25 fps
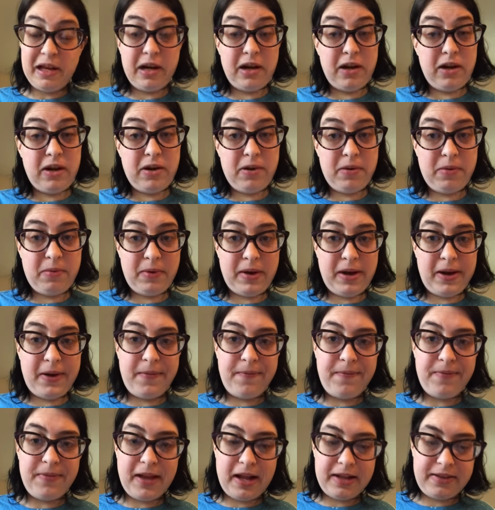Oh,
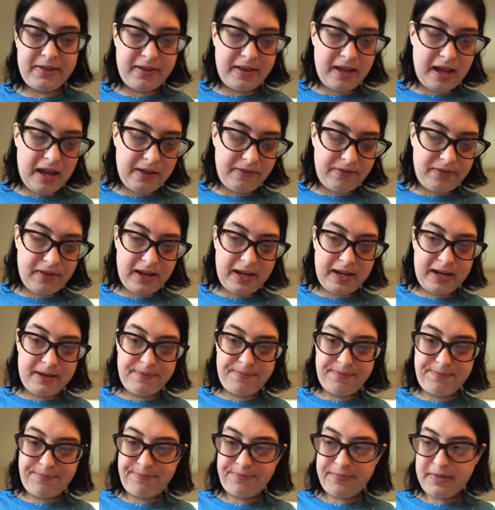well, that's life, ain't
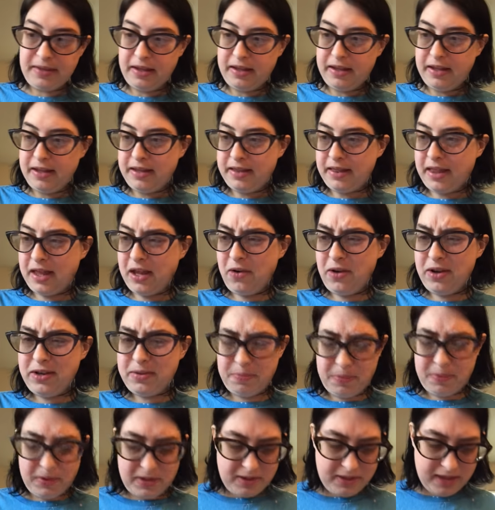it? They
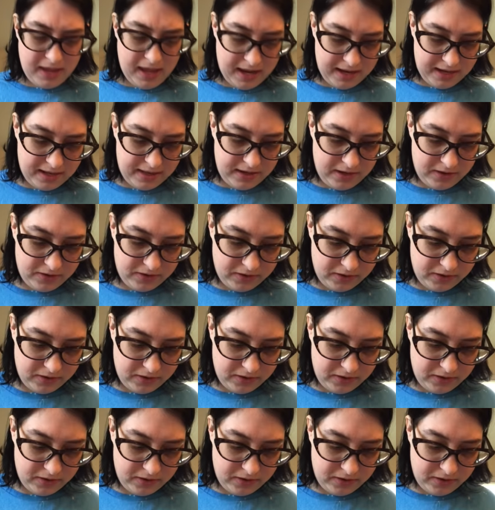always put that in there.